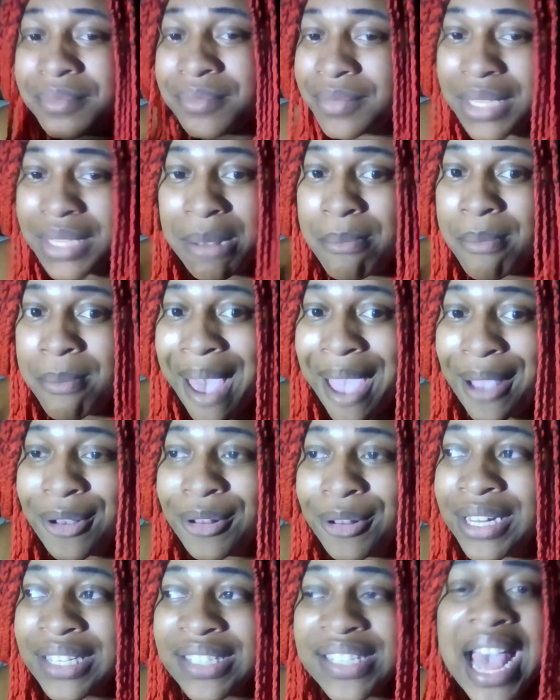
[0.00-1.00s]
Michael
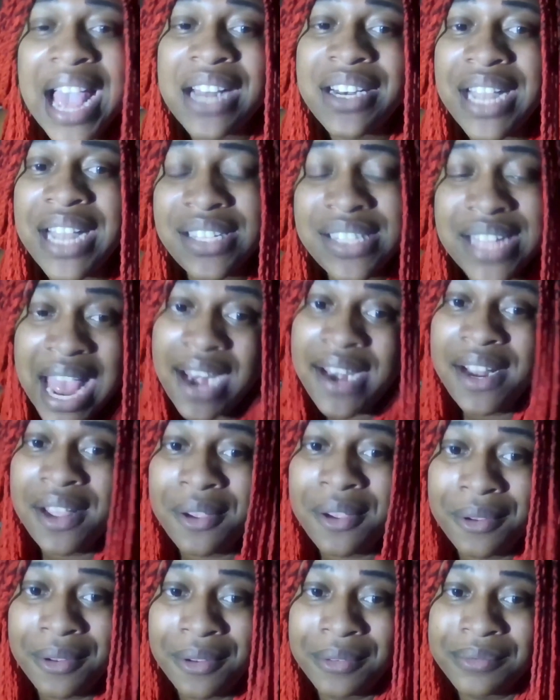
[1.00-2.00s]
is that
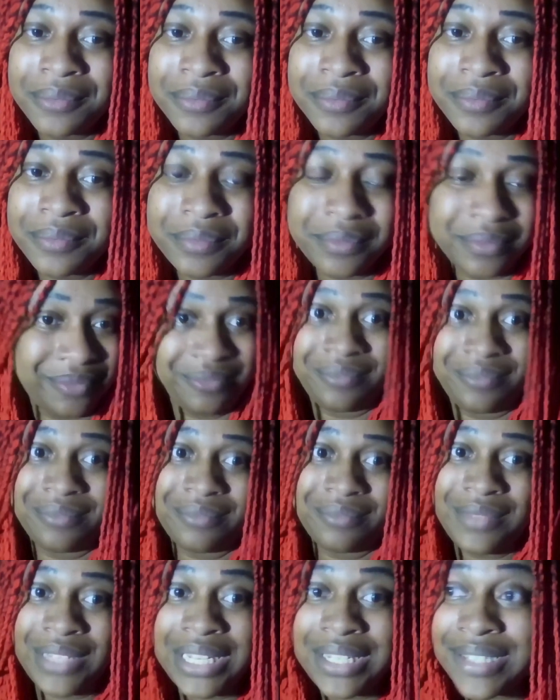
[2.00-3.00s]
dude.
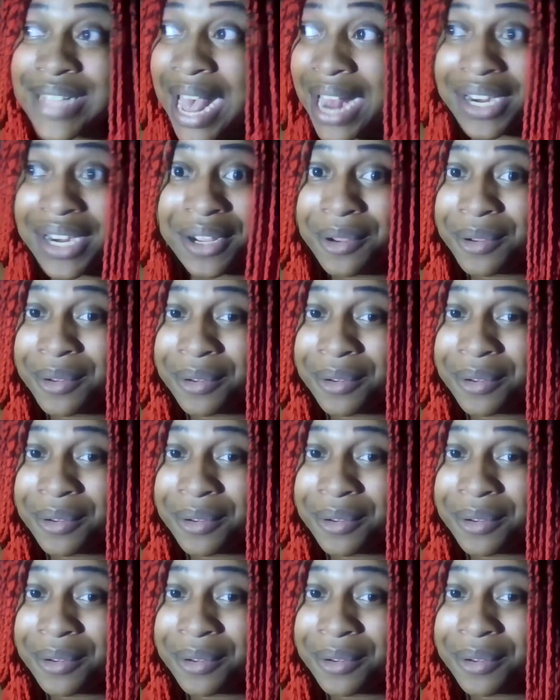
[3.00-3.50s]
He's that dude.